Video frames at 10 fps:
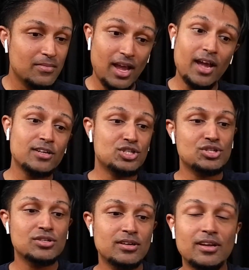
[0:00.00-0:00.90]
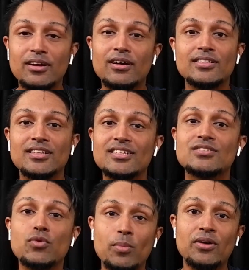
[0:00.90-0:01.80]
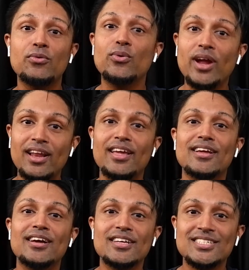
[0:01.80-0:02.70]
And here this woman really